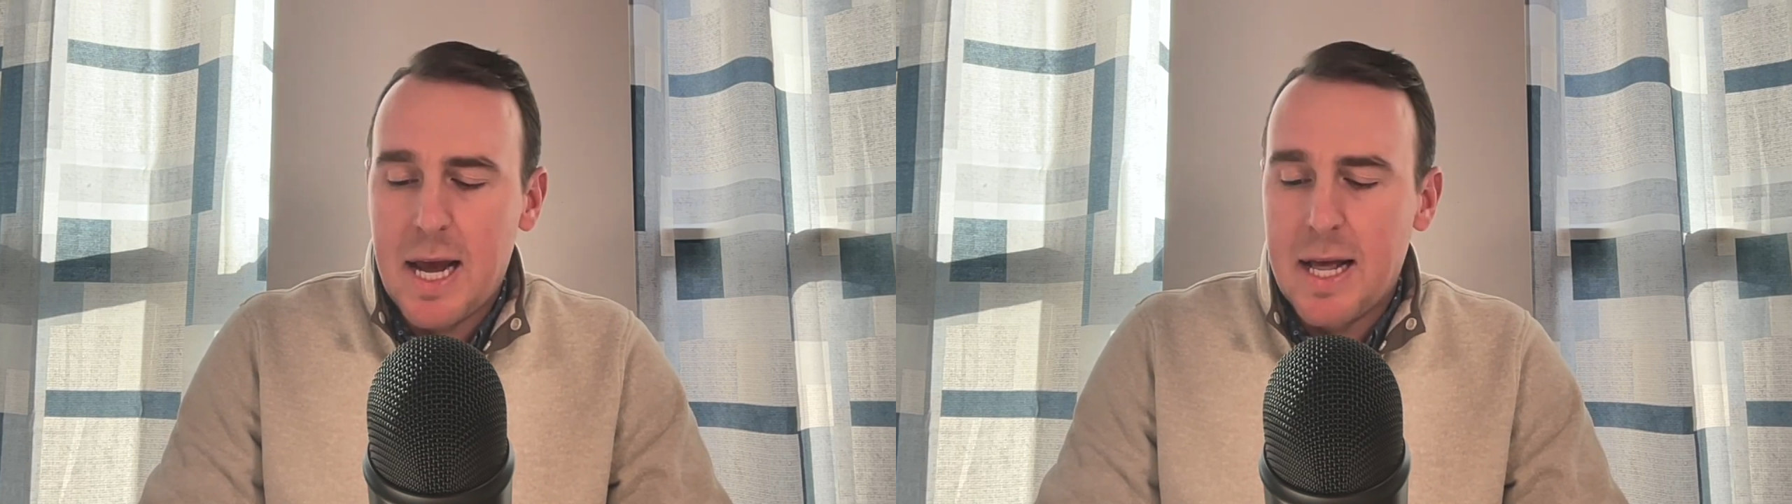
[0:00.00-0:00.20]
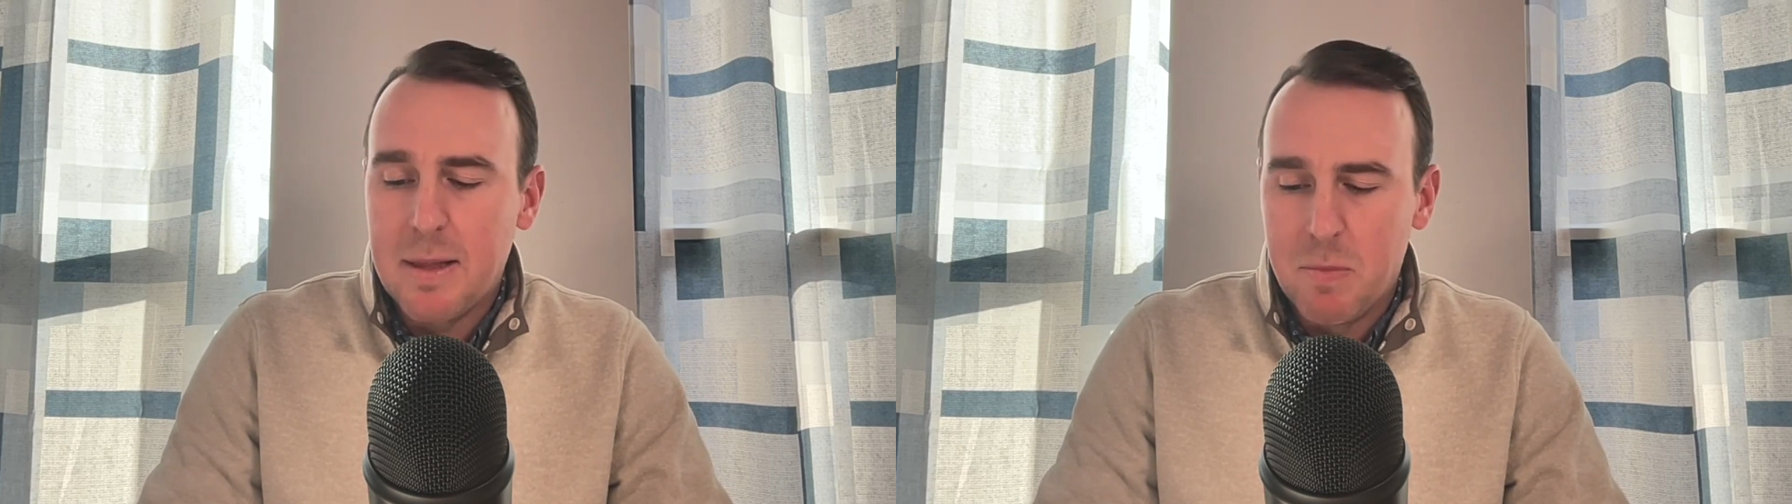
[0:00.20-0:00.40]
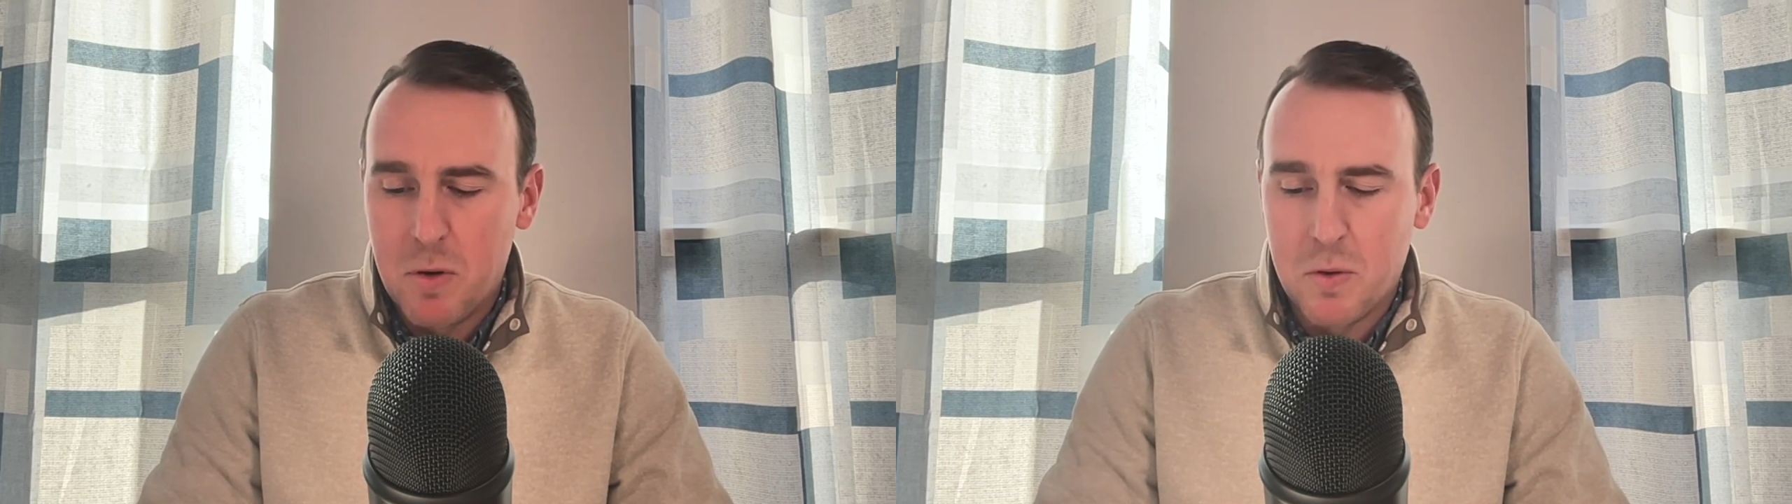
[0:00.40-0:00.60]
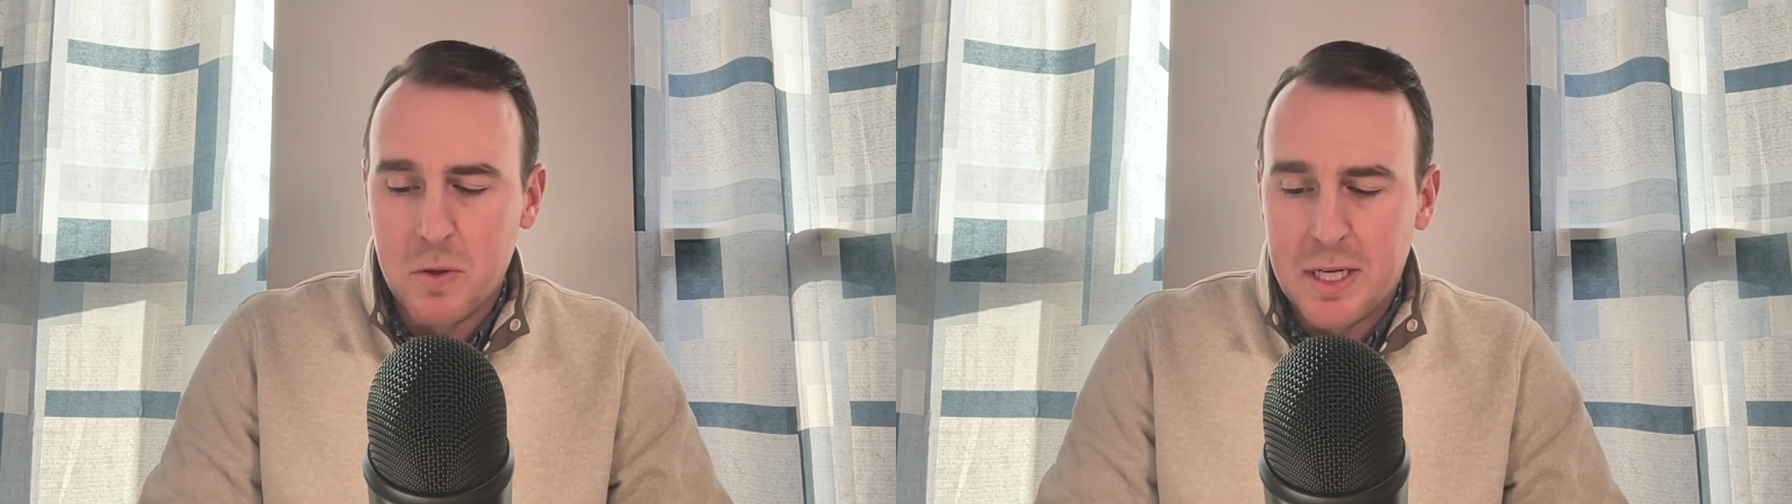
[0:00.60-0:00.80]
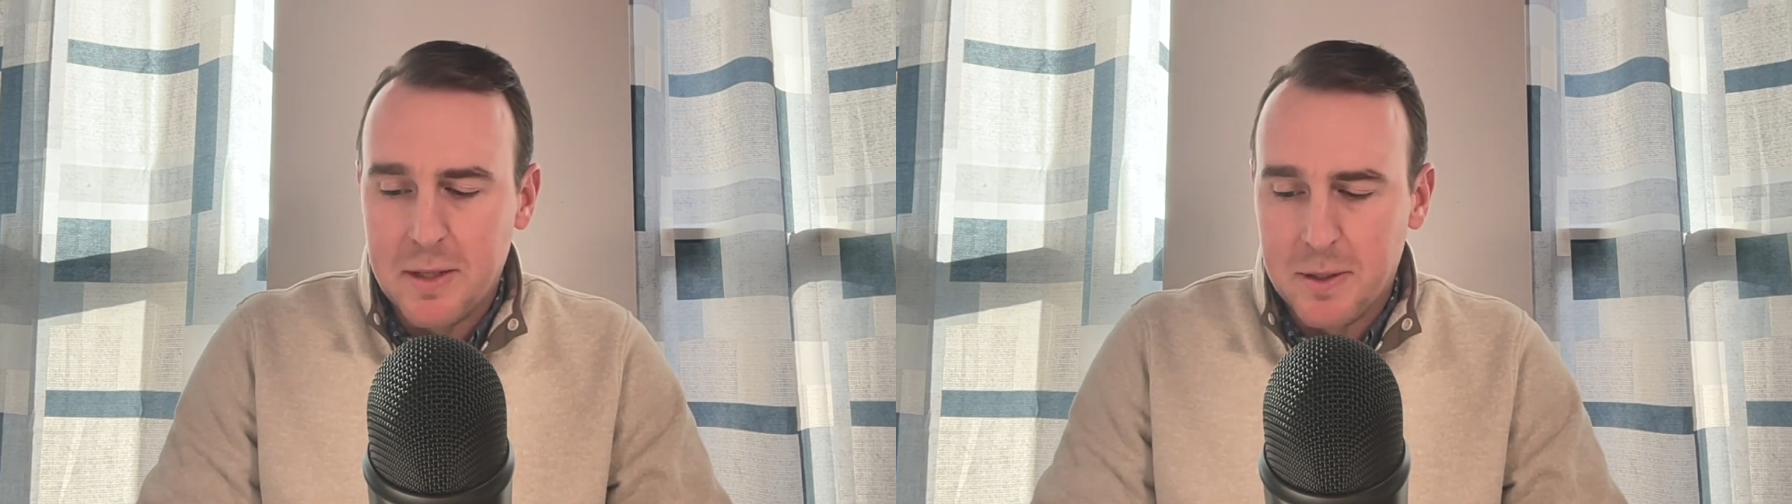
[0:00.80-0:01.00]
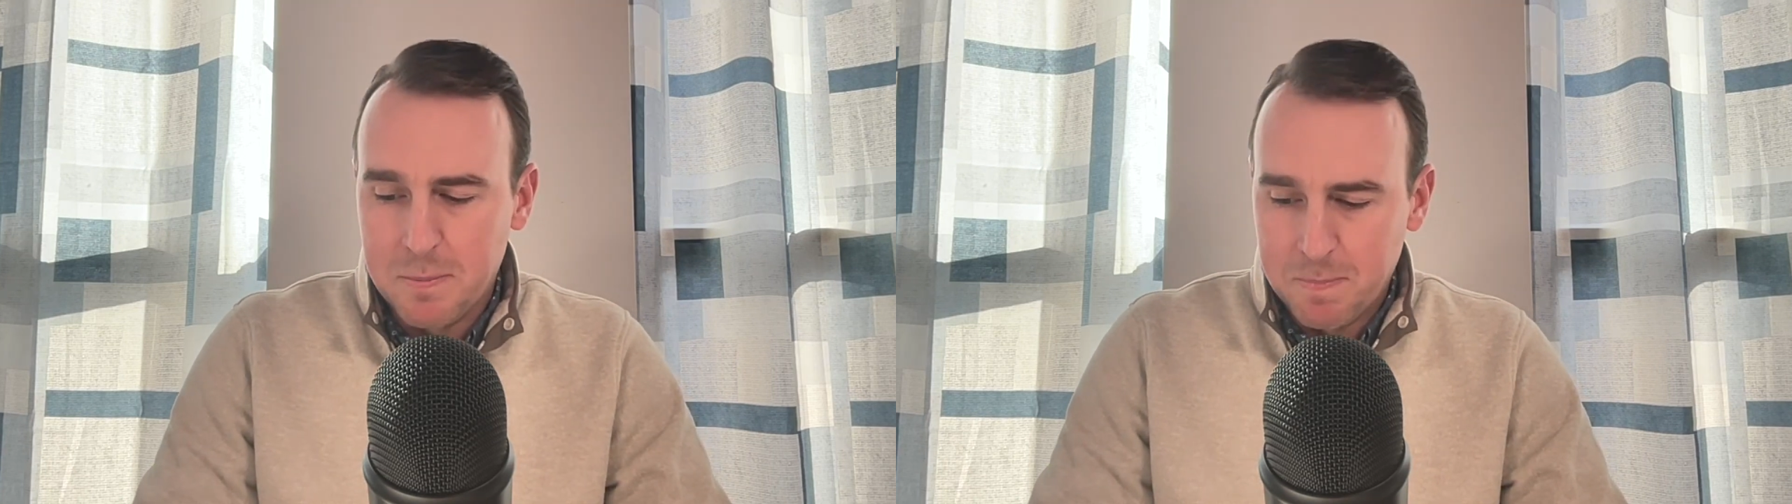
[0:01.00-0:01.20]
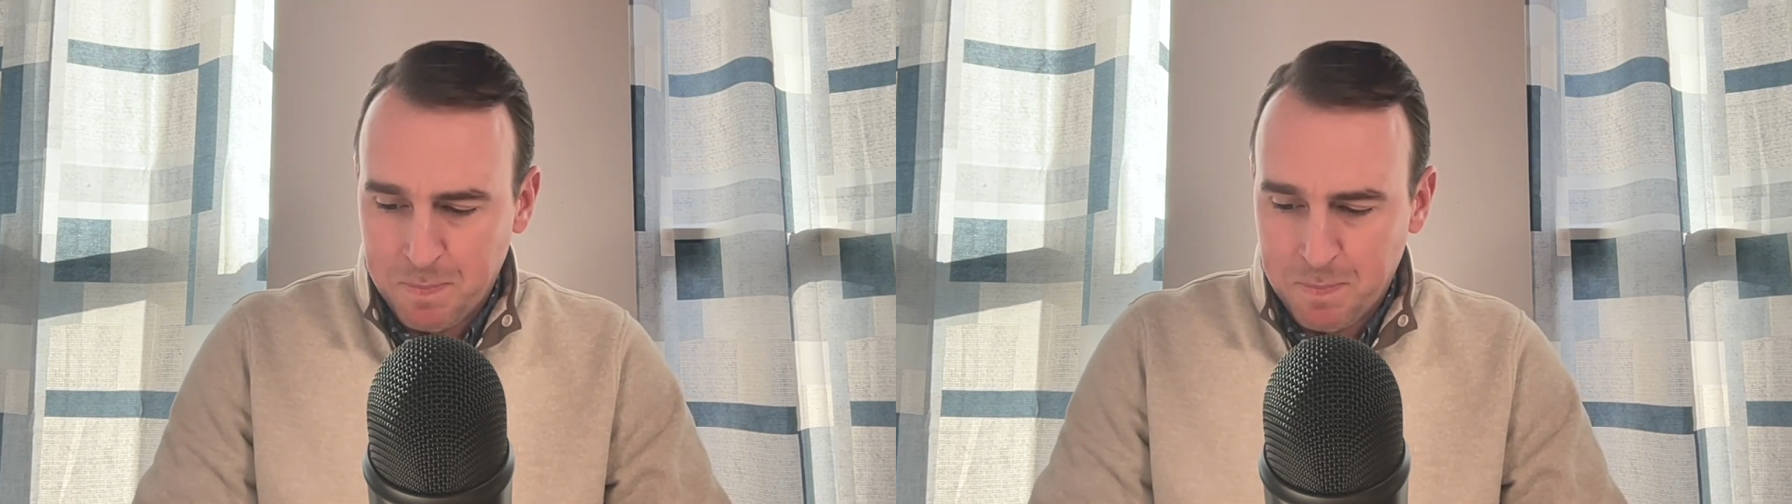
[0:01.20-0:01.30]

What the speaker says: at the broker dealer.